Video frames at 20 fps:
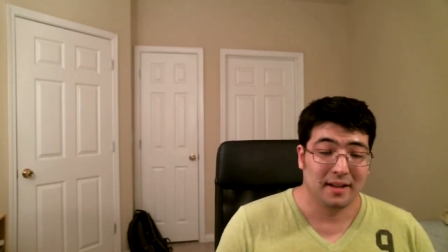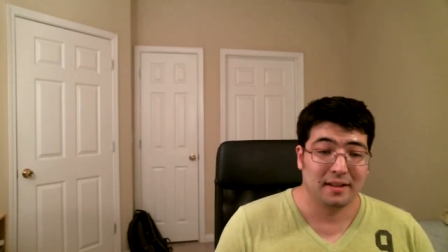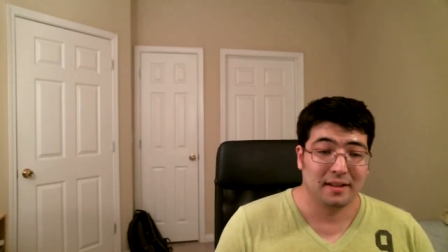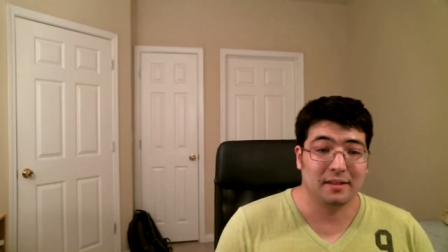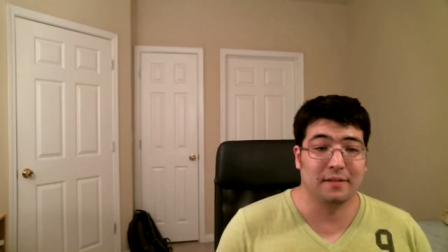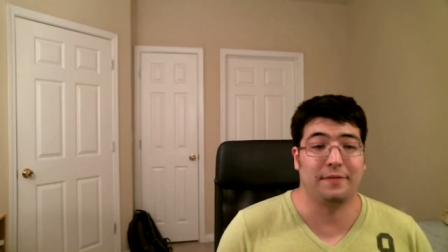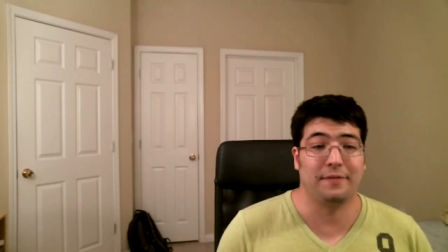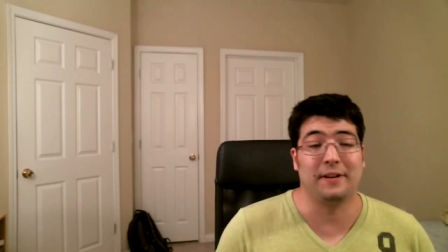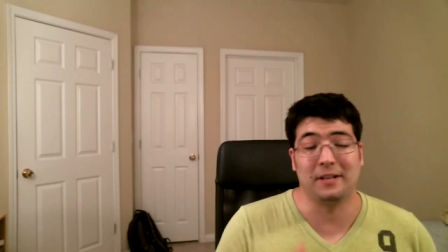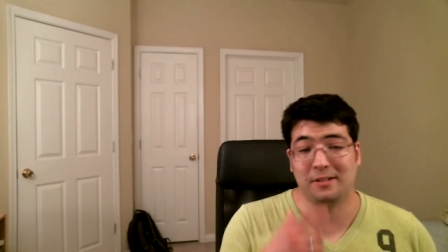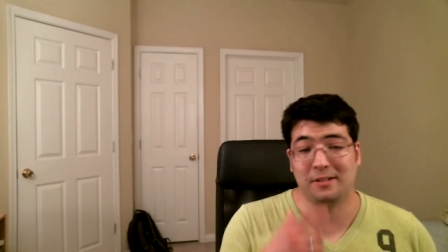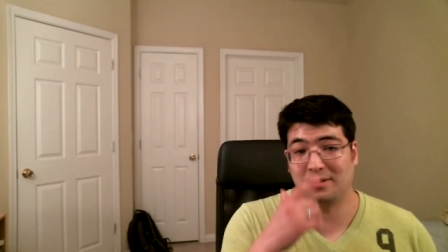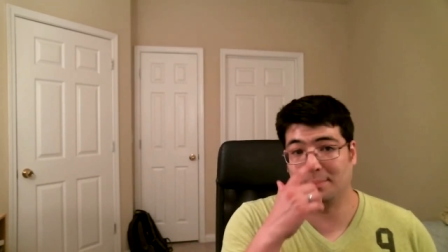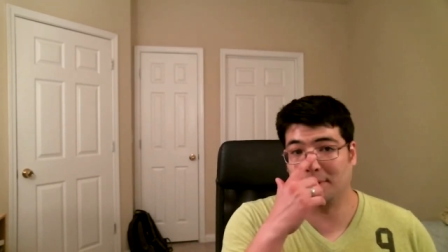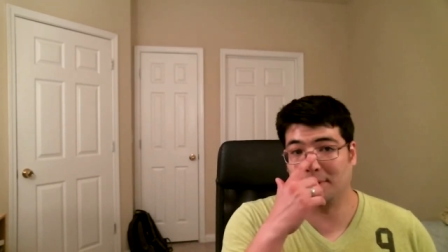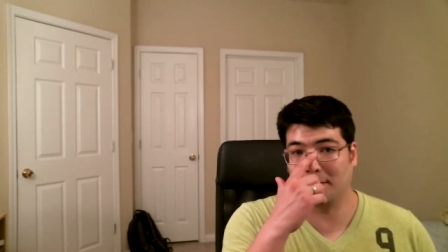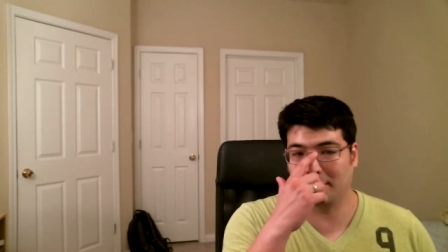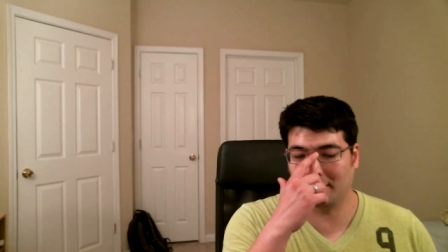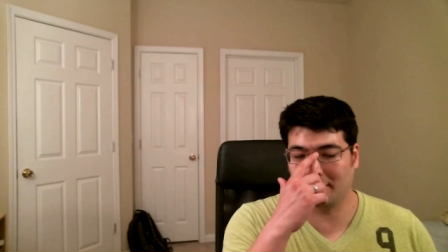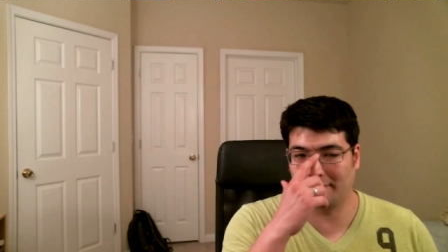the finishing
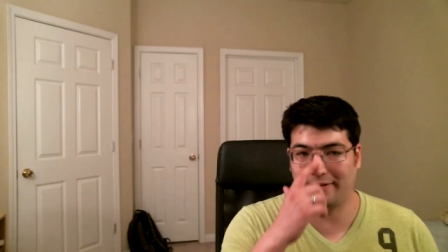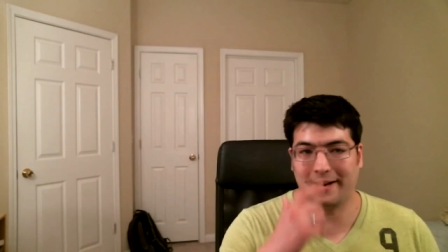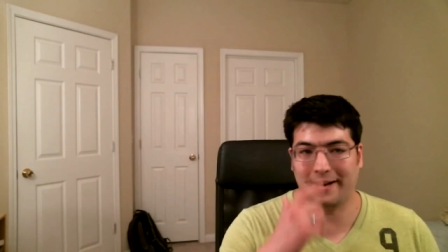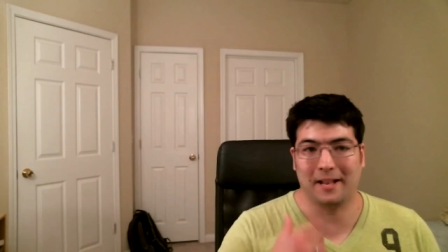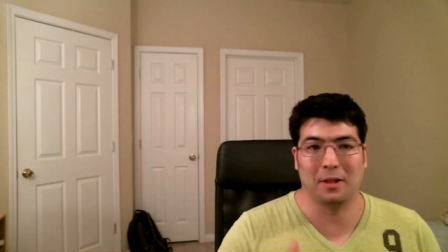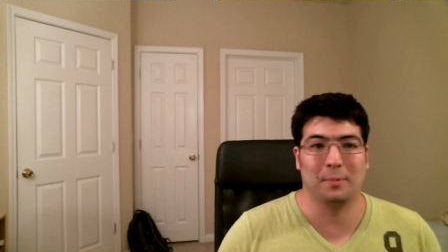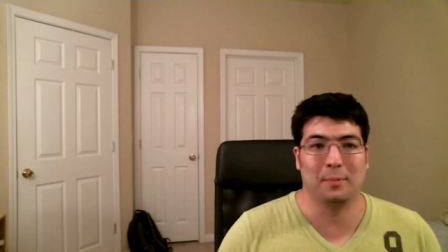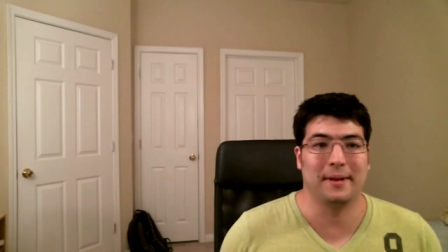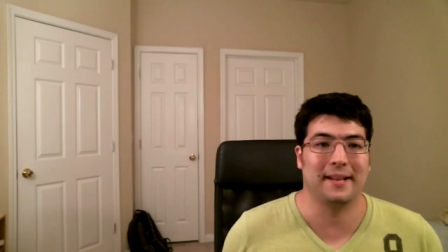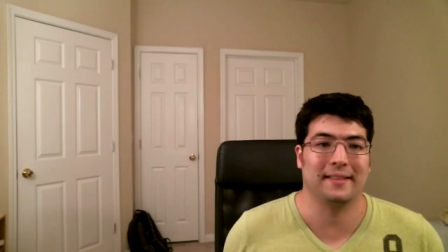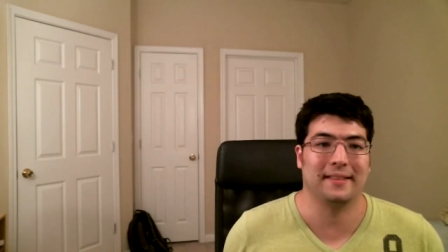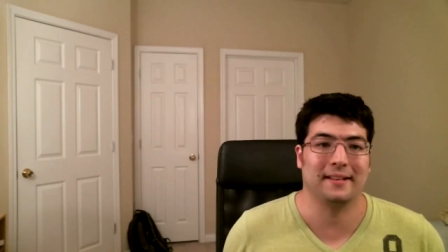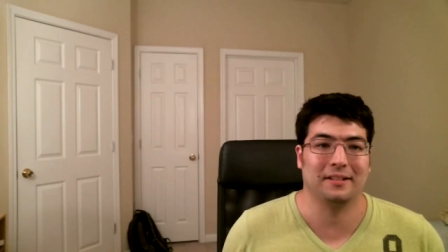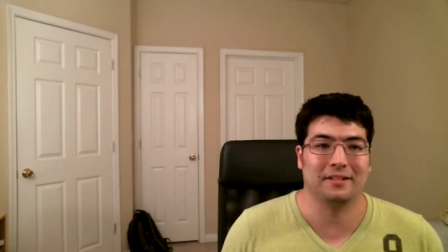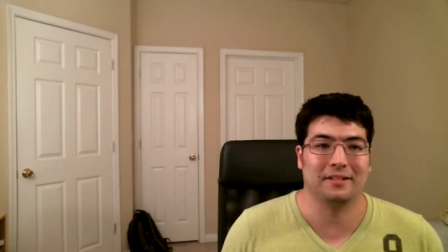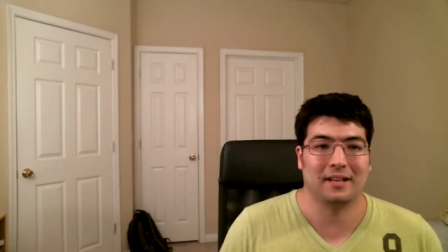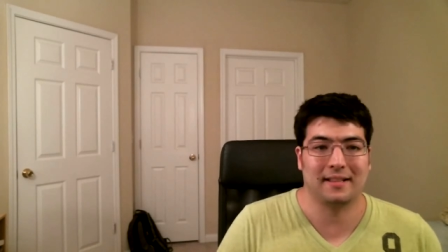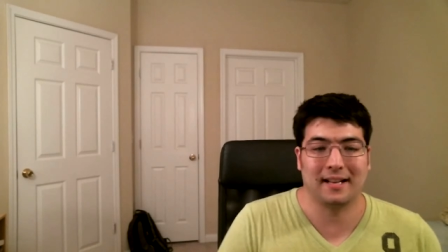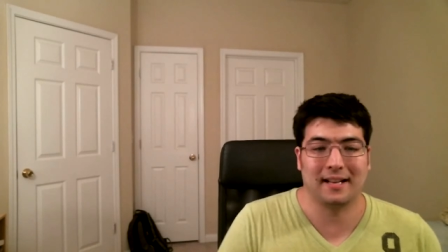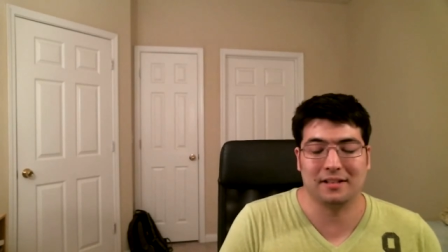blow and the fight of the week and things
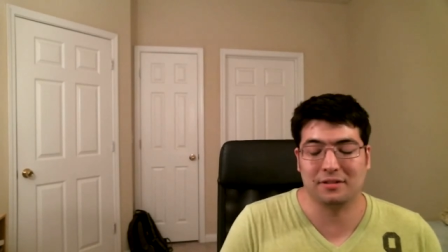like that.